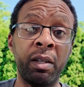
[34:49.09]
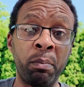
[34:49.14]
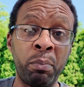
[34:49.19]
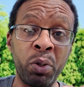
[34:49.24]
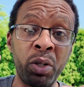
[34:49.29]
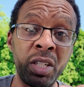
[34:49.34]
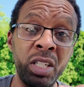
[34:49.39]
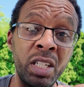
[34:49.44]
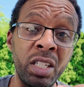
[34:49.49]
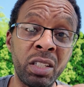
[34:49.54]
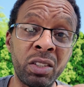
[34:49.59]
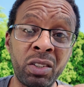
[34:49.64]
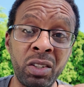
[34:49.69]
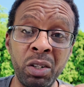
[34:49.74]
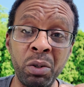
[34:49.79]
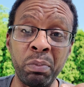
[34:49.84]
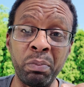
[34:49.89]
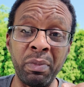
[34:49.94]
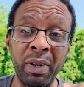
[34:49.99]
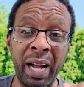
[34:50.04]
Put it in a
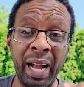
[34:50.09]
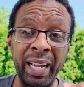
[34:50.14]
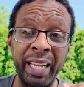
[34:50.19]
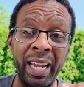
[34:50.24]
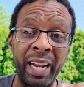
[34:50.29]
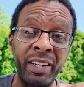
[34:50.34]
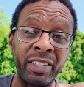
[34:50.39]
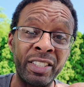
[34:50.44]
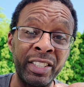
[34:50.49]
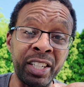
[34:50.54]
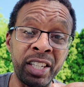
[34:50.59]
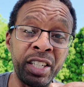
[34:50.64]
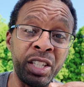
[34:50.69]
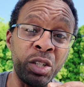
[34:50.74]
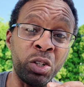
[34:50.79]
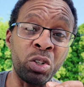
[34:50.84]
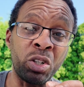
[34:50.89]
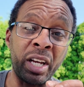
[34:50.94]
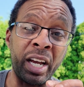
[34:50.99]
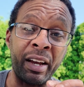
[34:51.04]
group. I guarantee
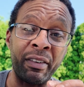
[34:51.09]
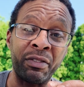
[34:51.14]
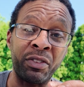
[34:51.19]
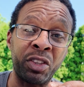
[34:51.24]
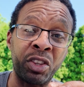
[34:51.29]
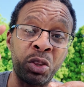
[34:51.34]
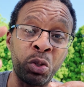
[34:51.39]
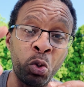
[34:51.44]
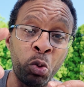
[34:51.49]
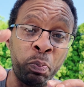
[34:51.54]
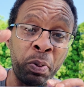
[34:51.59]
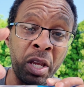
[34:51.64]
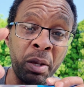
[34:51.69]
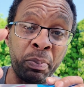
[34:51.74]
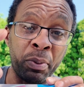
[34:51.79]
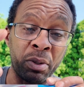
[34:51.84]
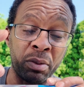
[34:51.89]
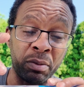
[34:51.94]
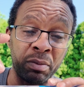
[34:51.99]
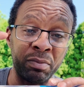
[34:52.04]
you're gonna have 2
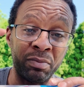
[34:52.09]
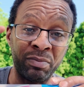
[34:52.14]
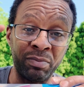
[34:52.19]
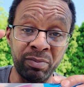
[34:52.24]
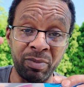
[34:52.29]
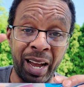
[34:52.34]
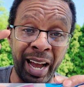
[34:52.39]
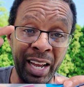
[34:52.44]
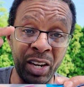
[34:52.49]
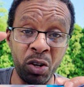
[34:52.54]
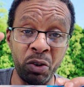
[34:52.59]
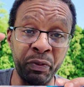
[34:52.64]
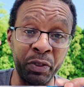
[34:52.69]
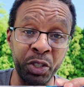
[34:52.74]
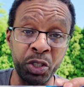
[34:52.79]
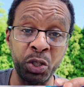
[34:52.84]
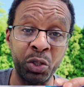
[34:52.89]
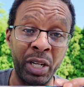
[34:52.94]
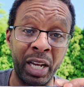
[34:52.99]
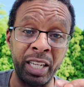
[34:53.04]
people I know for
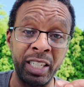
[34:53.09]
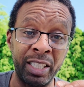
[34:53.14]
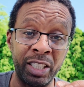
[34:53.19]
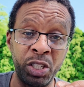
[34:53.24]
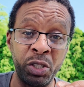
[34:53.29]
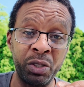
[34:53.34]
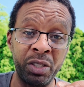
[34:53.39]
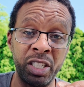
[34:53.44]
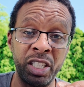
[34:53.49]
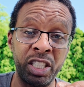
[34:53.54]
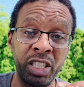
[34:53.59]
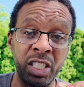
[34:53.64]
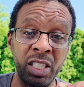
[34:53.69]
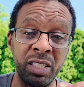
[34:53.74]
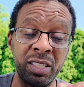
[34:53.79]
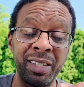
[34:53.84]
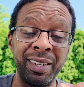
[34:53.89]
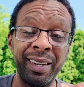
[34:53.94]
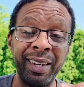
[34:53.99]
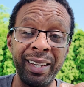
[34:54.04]
sure that use these
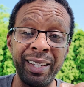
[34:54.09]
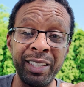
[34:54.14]
sheets,